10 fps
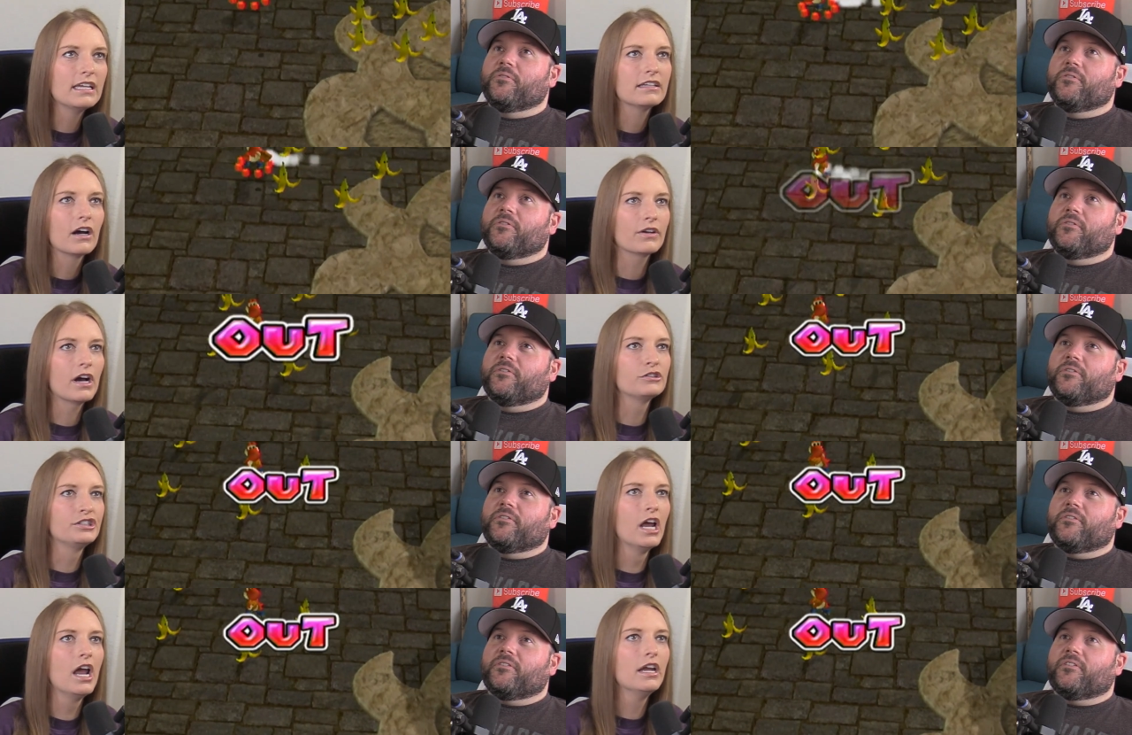Speaker 1: ooh. go
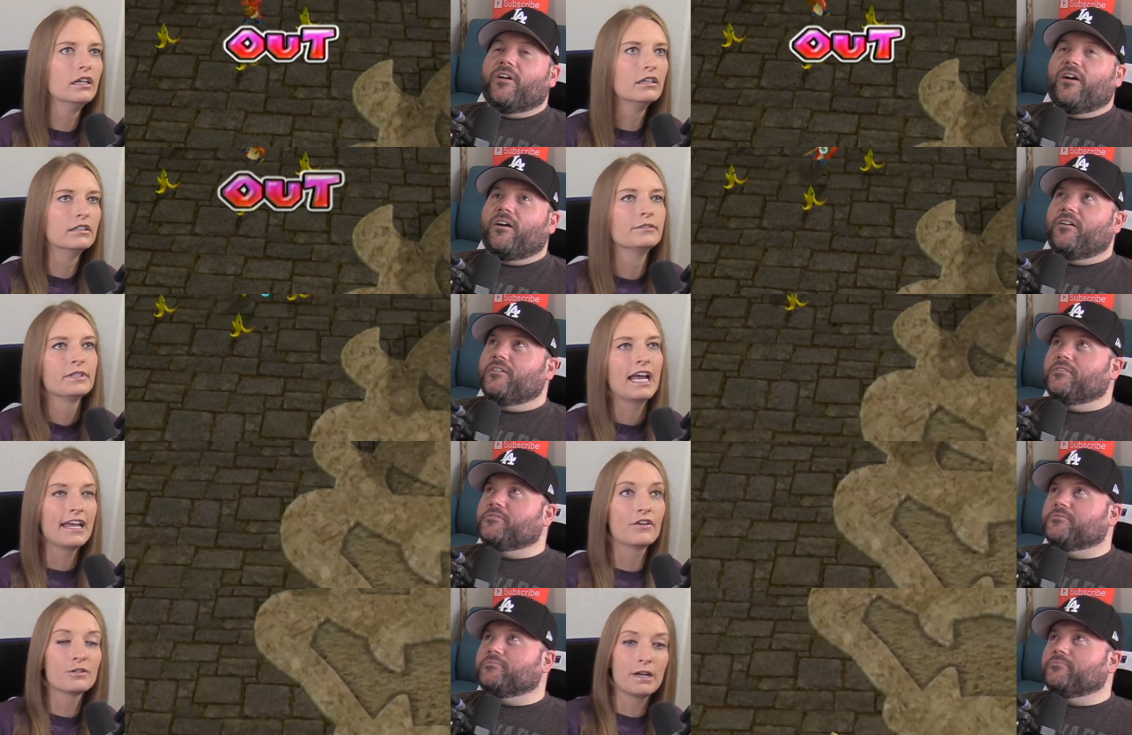Yoshi! Oh.
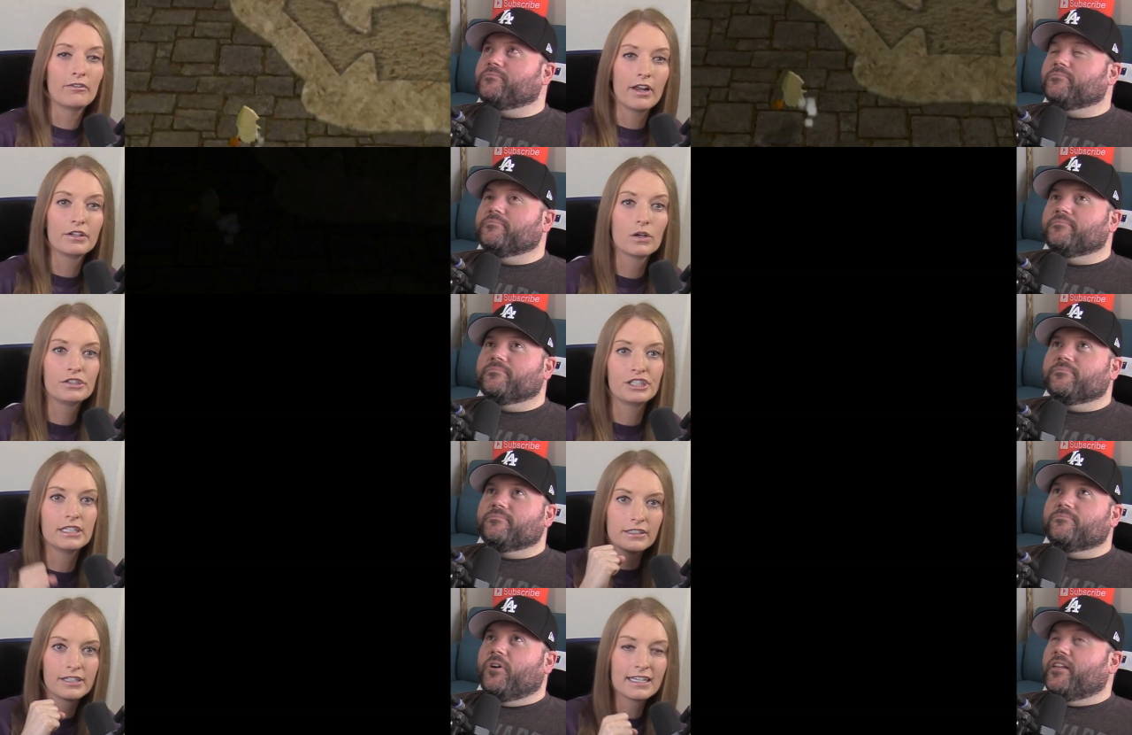Hey, there's my red
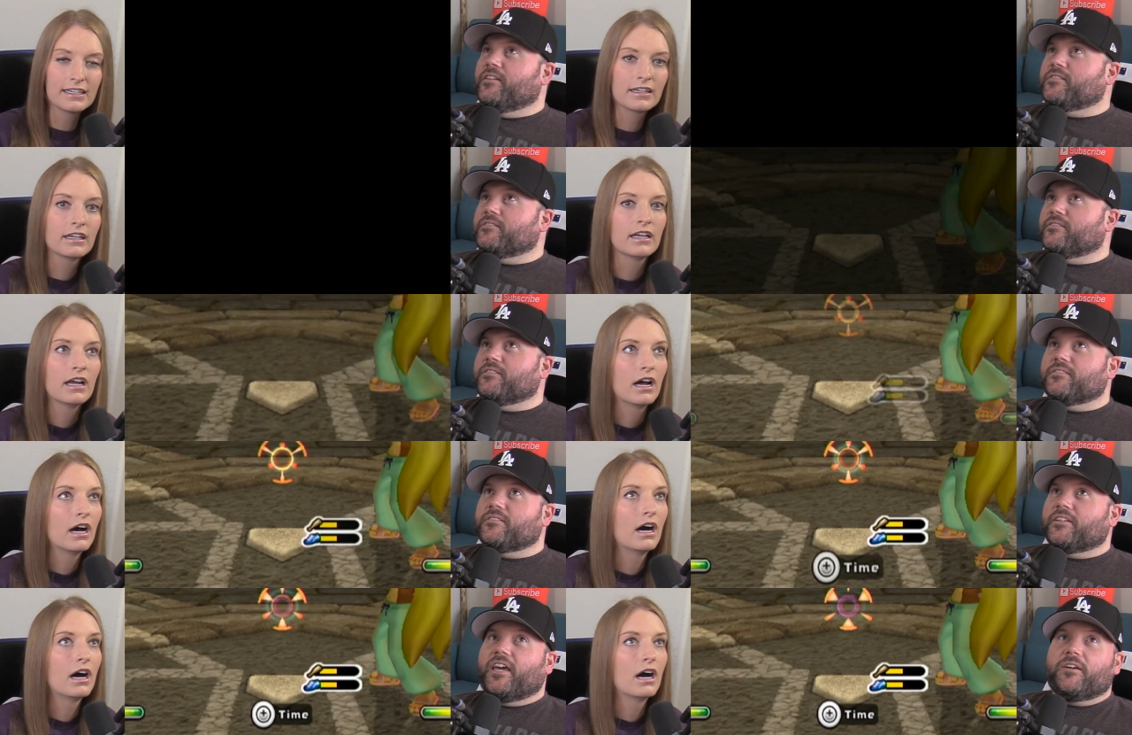Yoshi. Wait, this
Speaker 2: this is
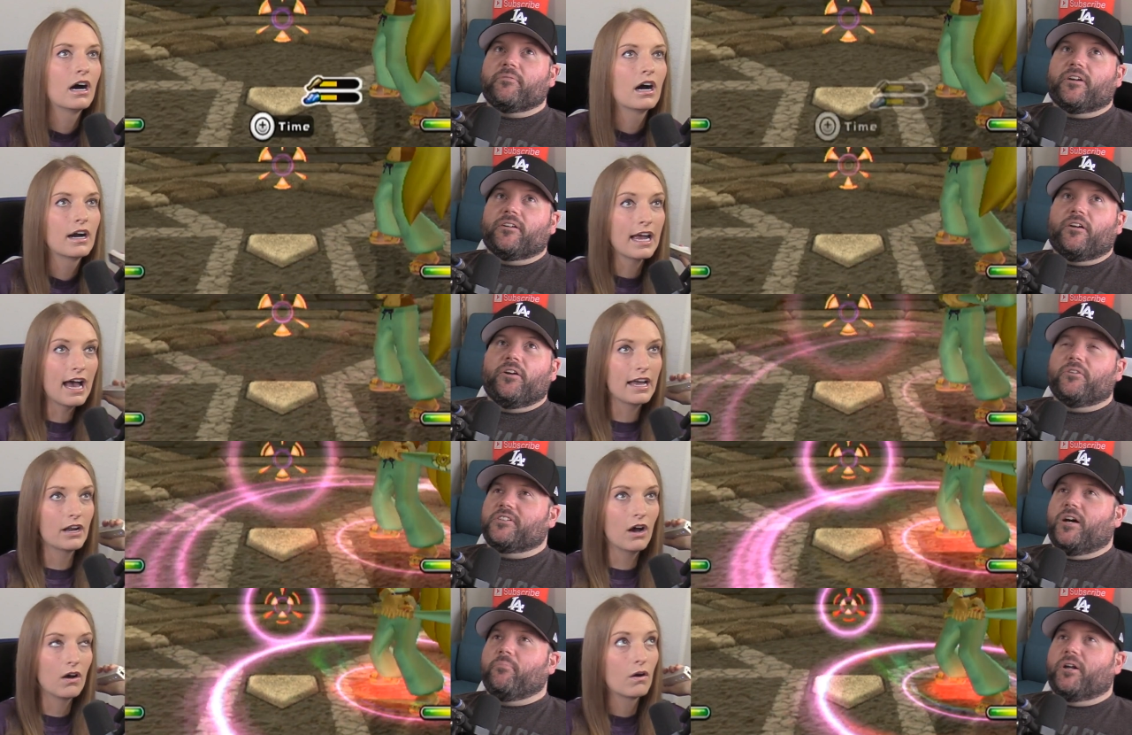the game here. Yeah, oh, no, I
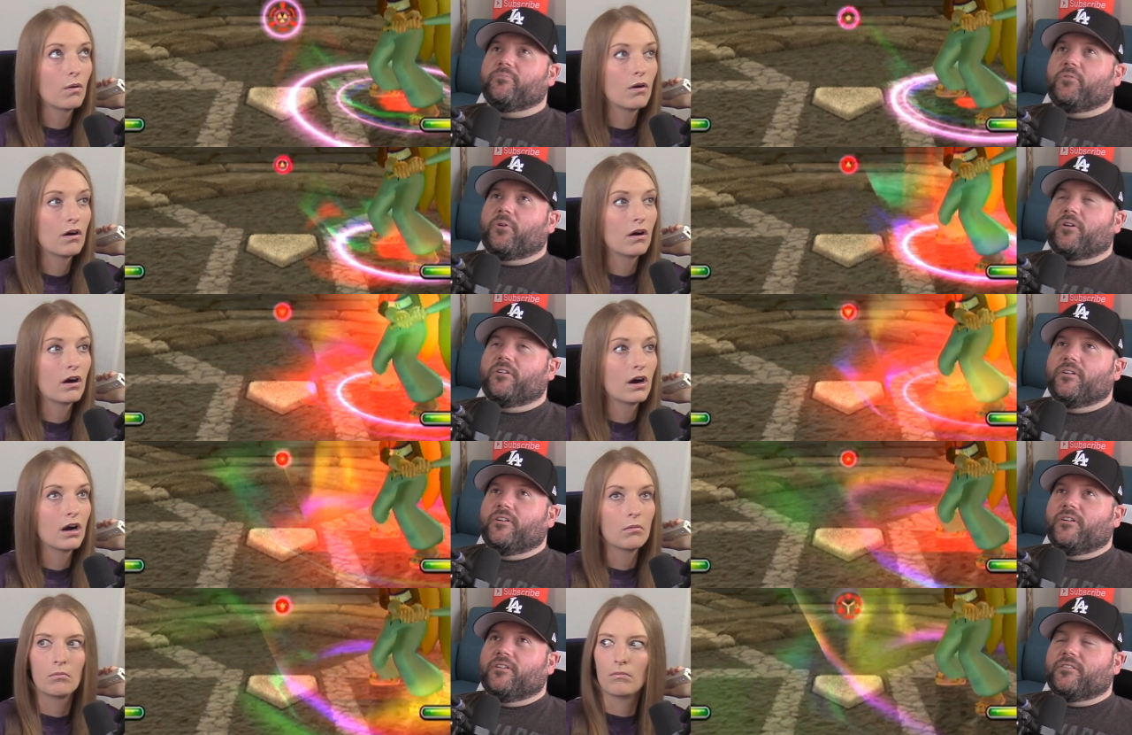know. Not, bottom four.
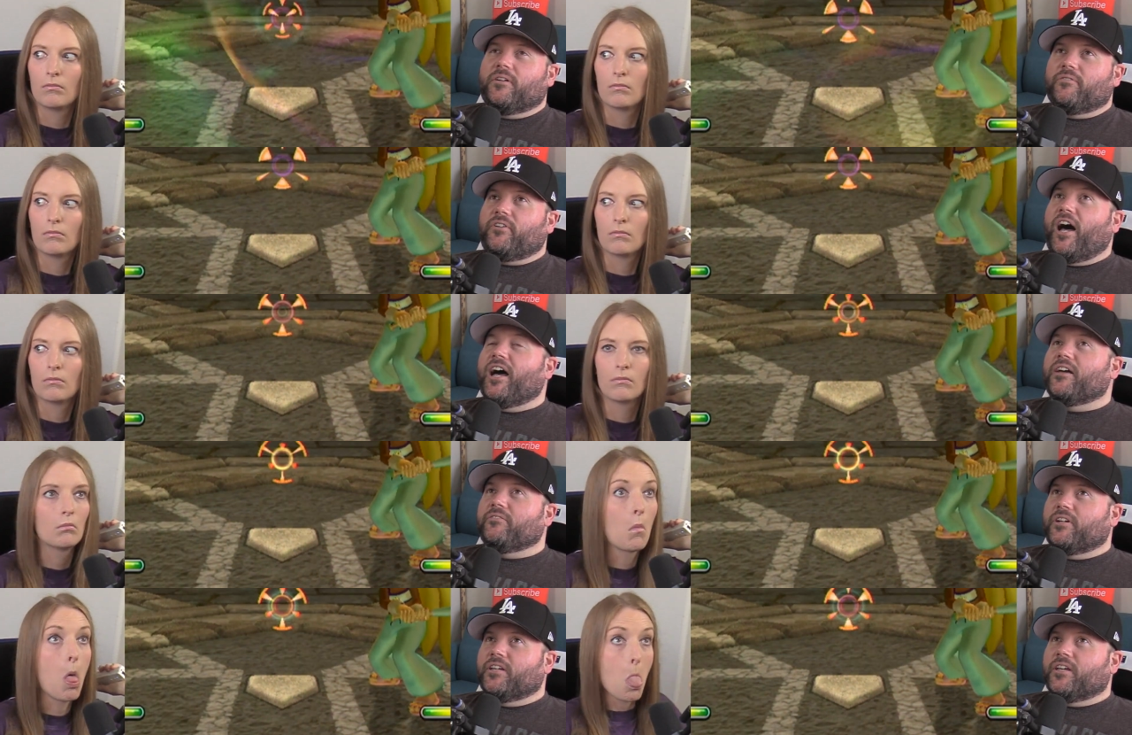So five
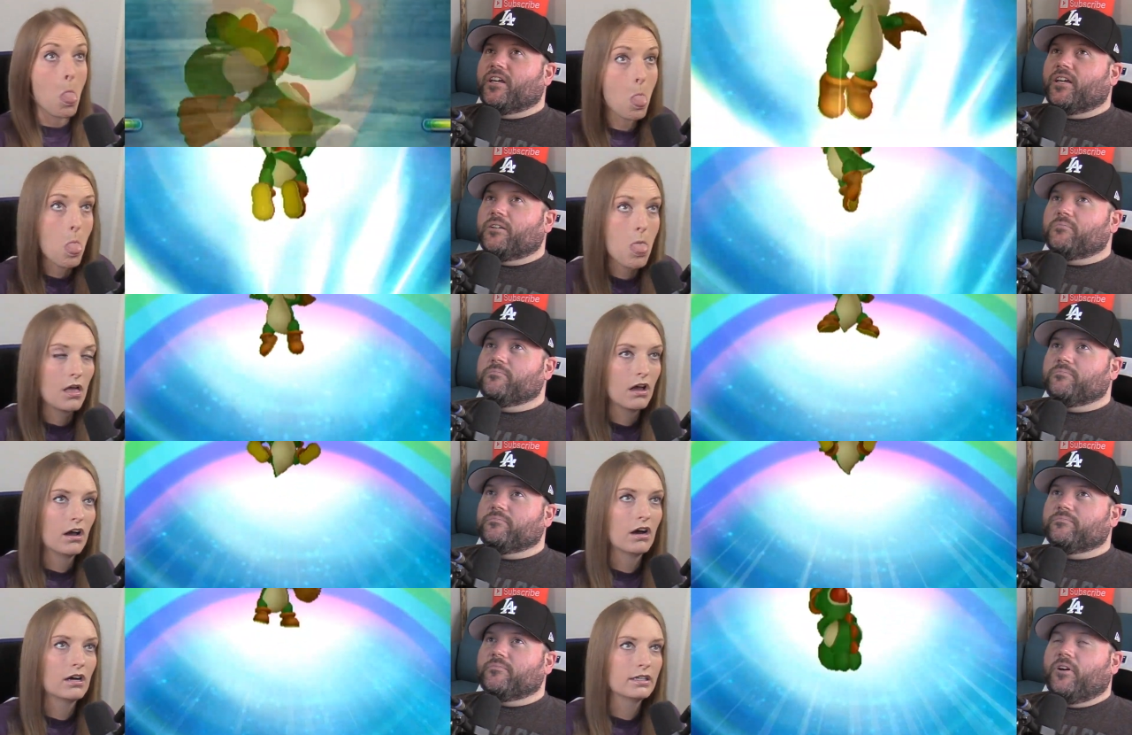in a game.
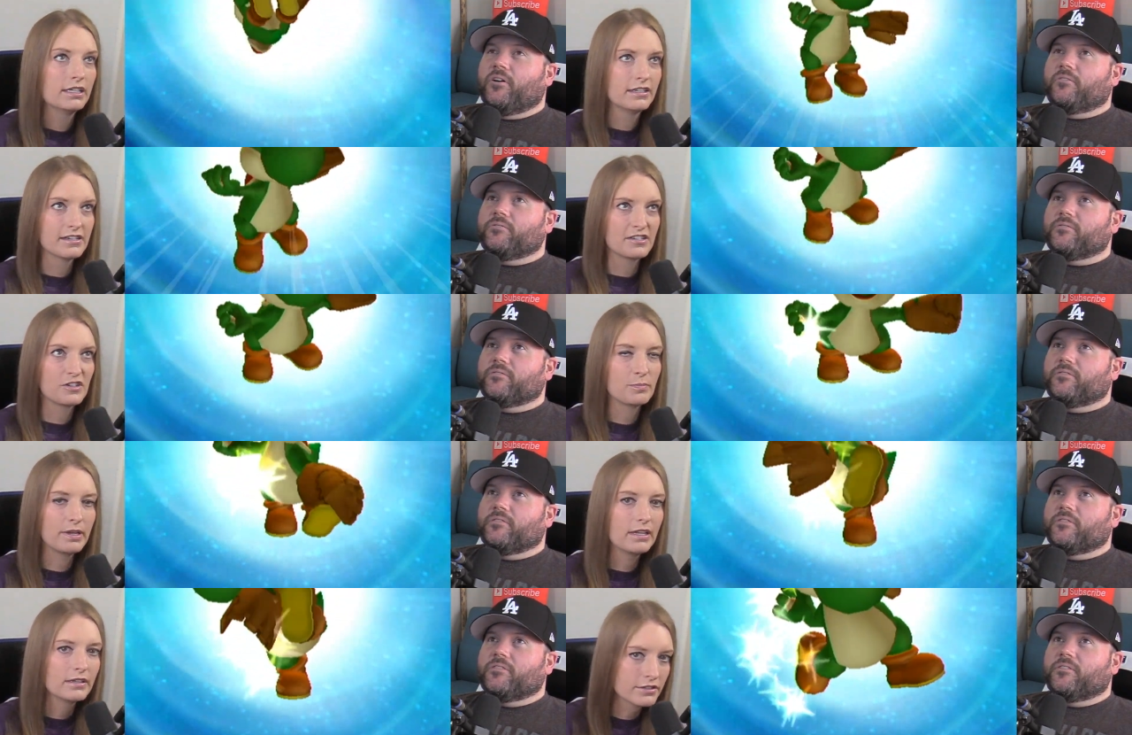Oh. He does the
Speaker 1: spin